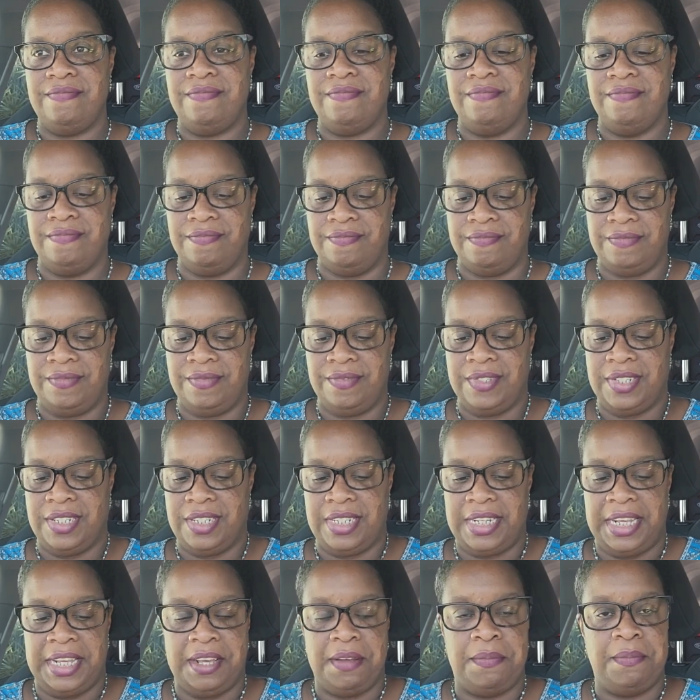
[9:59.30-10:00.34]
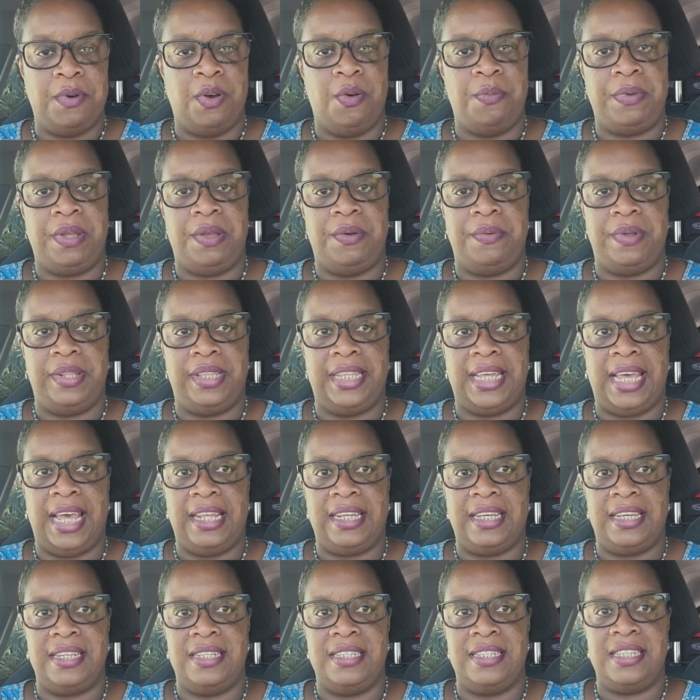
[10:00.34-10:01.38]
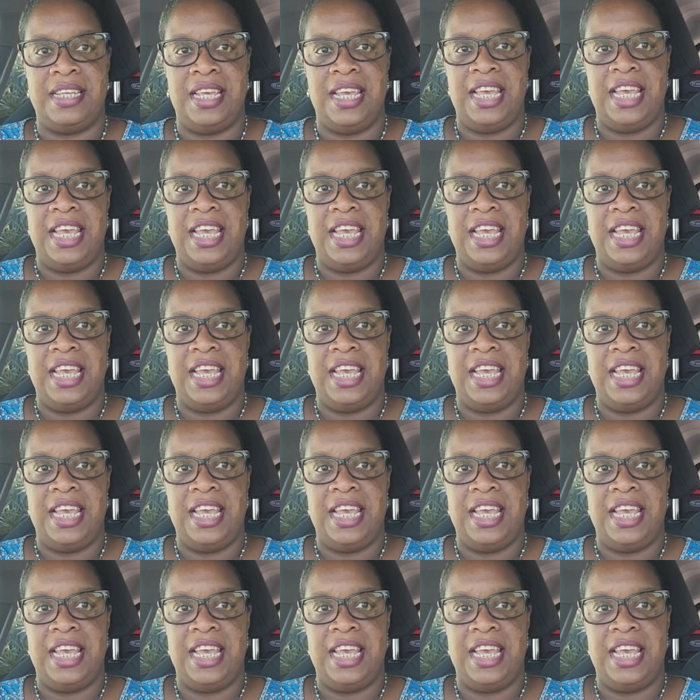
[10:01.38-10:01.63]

hmm, take a moment with that because